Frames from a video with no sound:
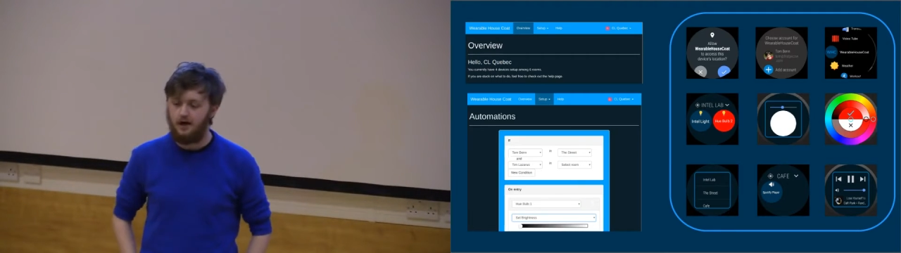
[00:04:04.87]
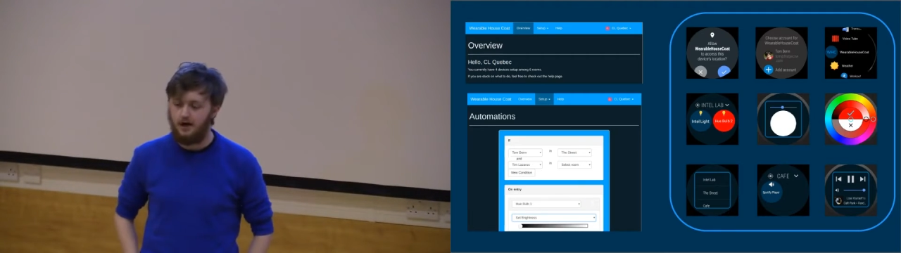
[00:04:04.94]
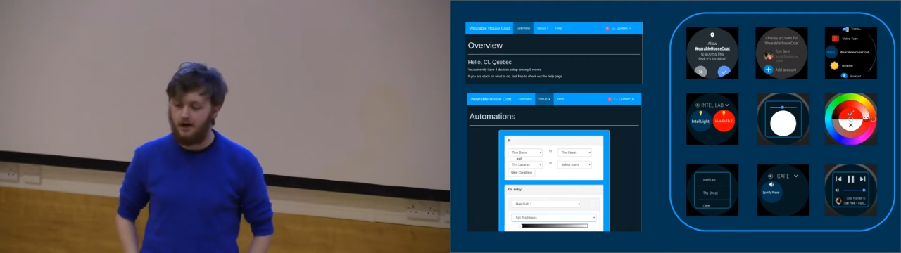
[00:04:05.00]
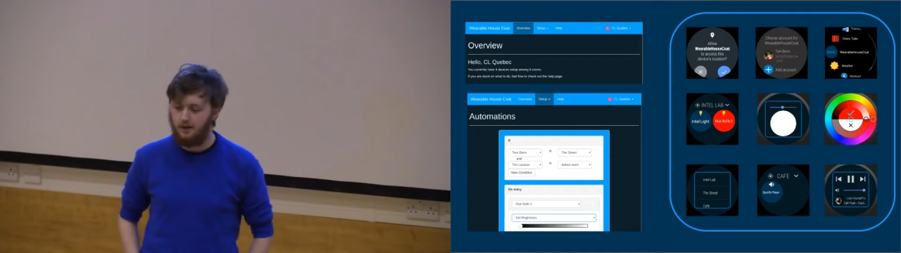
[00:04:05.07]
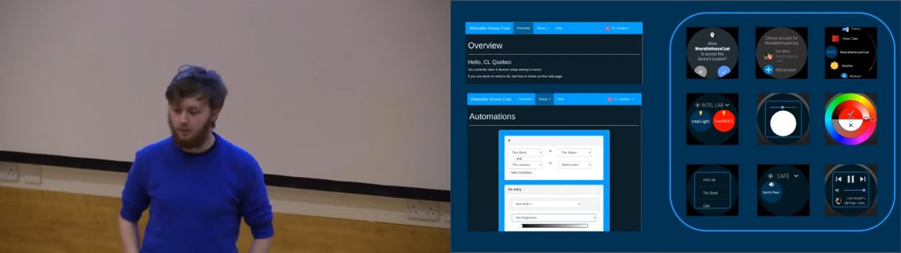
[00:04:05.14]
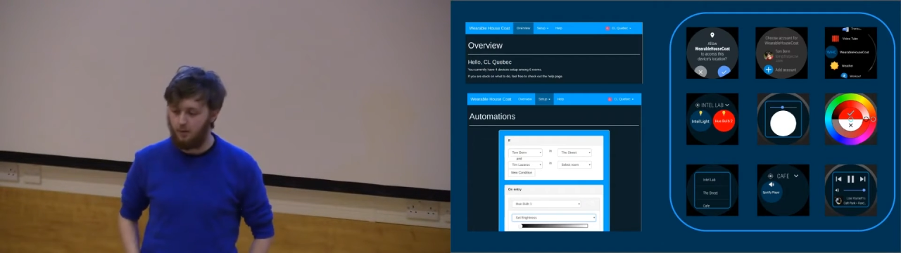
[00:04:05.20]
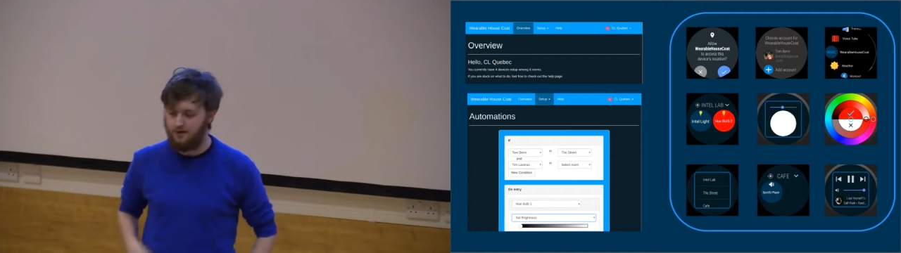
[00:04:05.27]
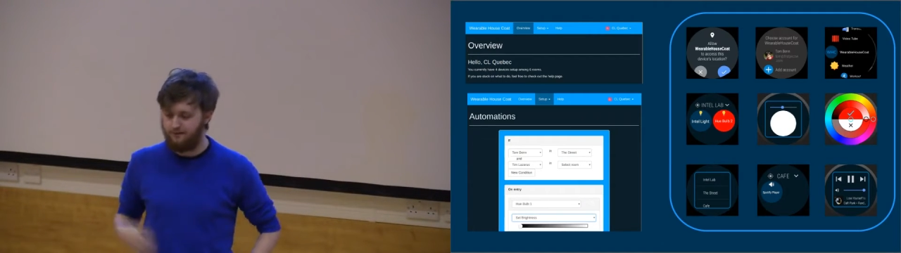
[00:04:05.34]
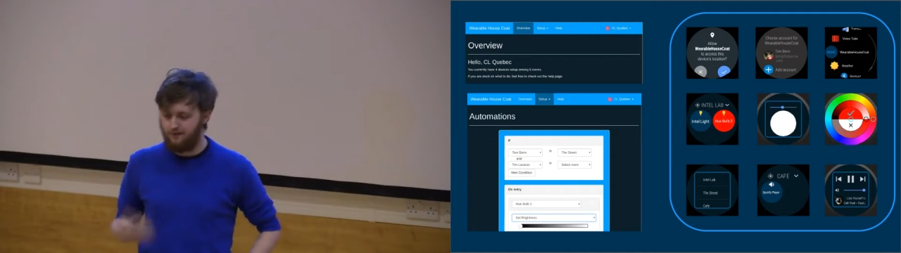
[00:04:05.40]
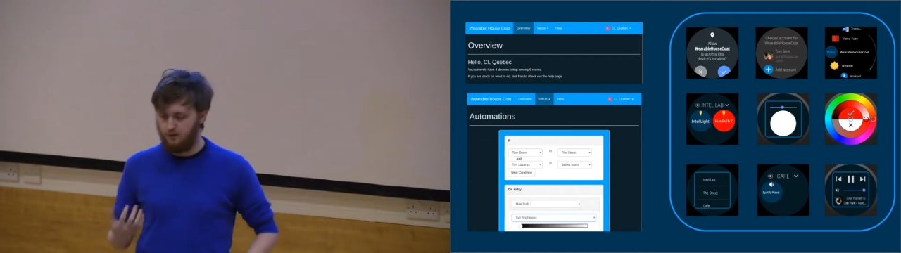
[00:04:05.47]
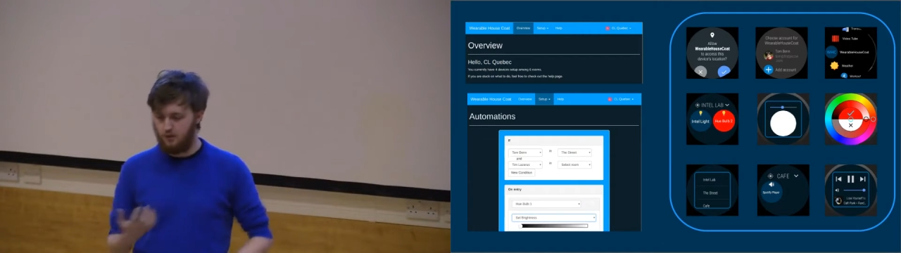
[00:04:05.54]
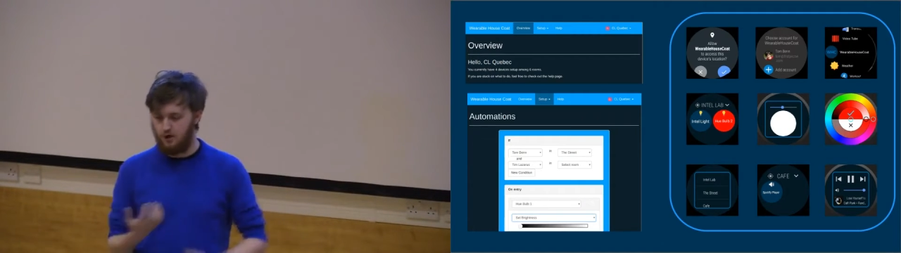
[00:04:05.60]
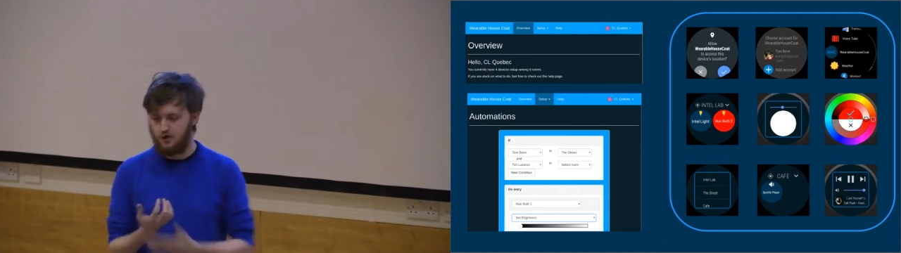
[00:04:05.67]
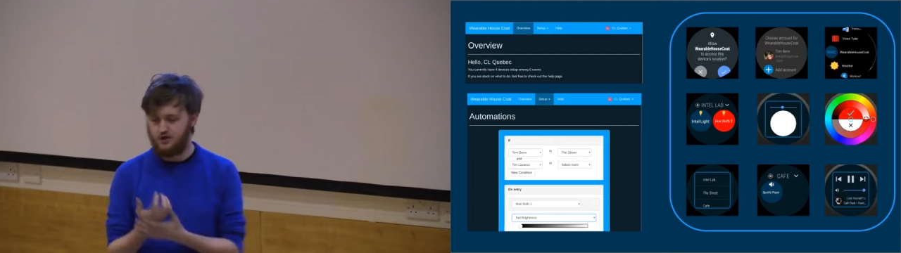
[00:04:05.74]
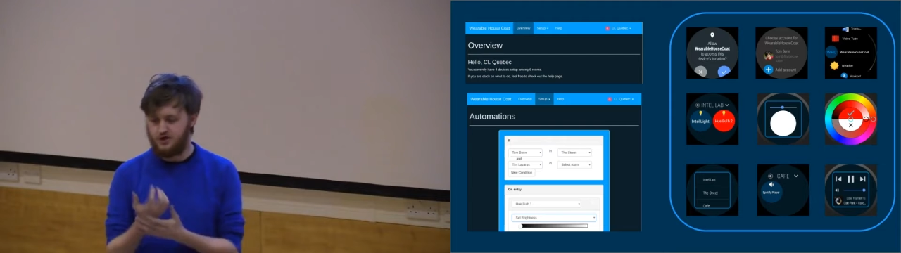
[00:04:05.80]
um, one for the
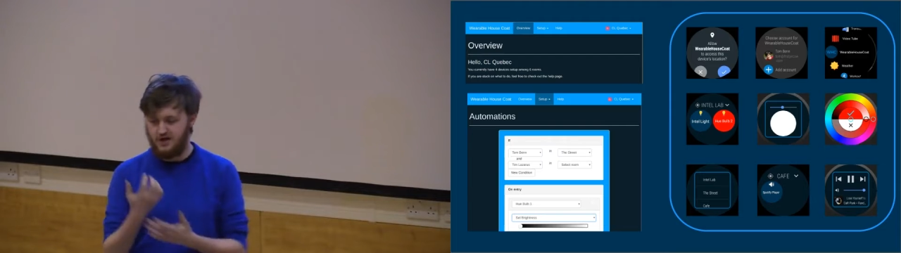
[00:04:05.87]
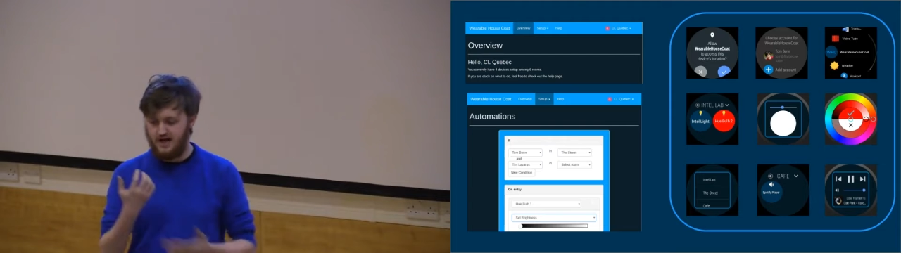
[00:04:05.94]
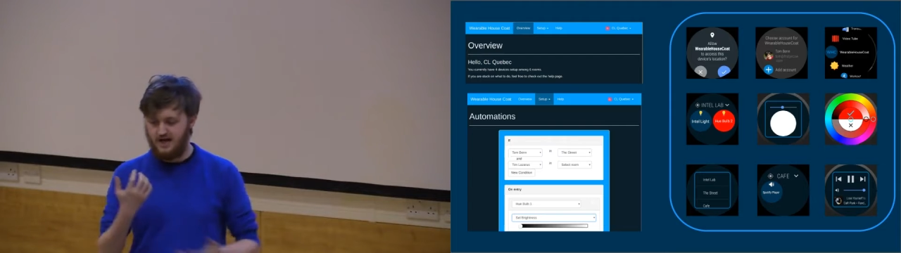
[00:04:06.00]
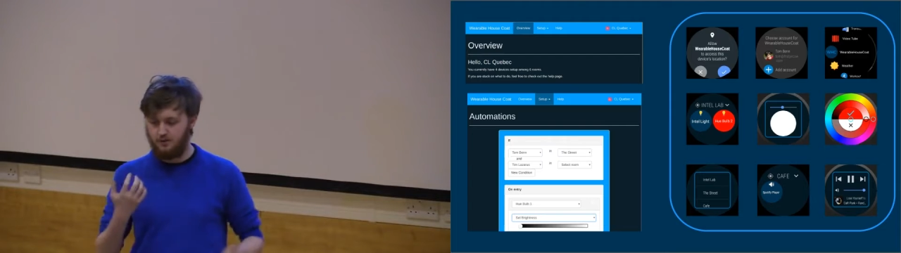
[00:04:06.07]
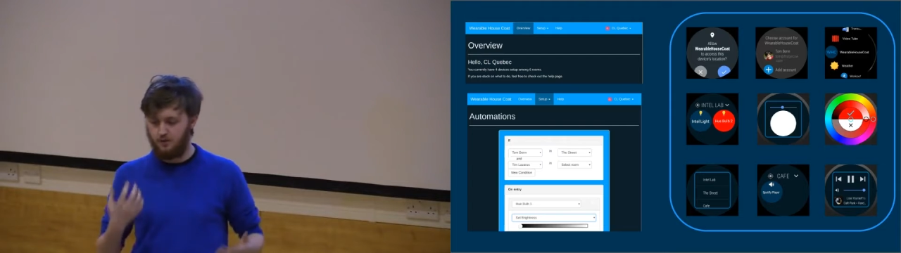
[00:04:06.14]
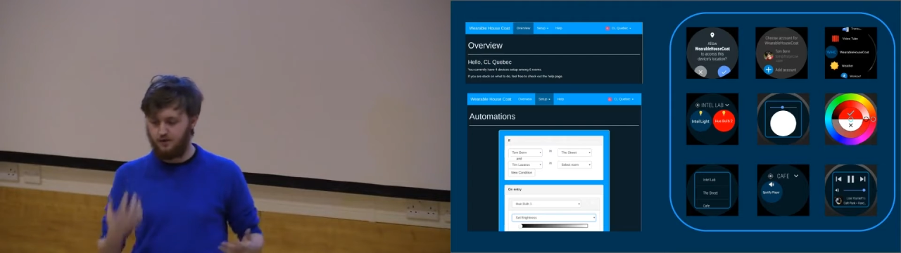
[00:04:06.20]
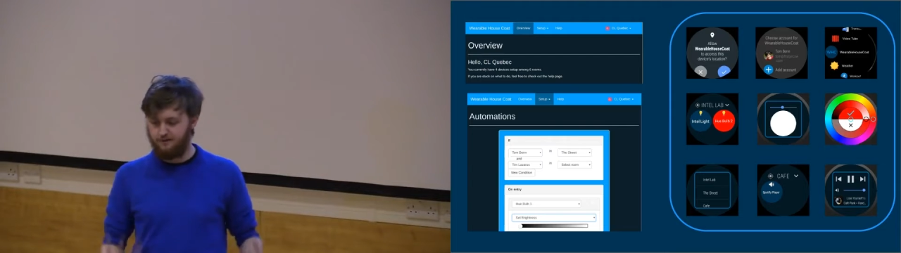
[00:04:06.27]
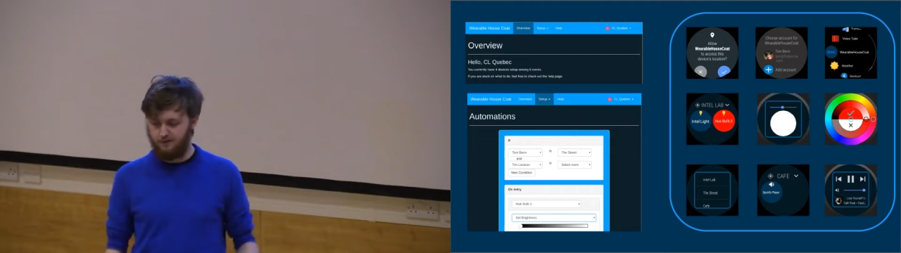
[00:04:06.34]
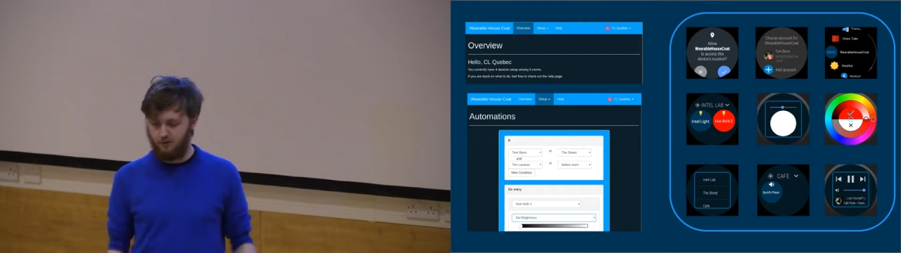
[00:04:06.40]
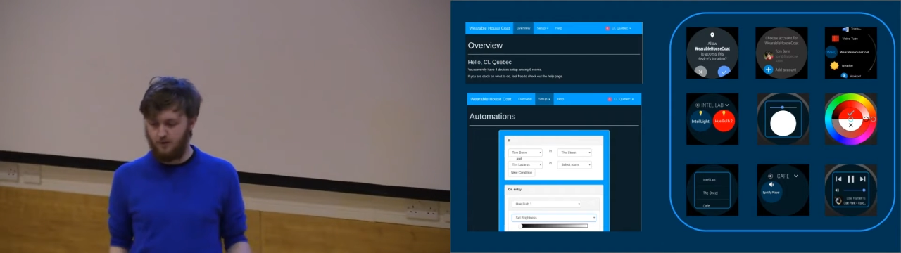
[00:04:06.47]
watch and one for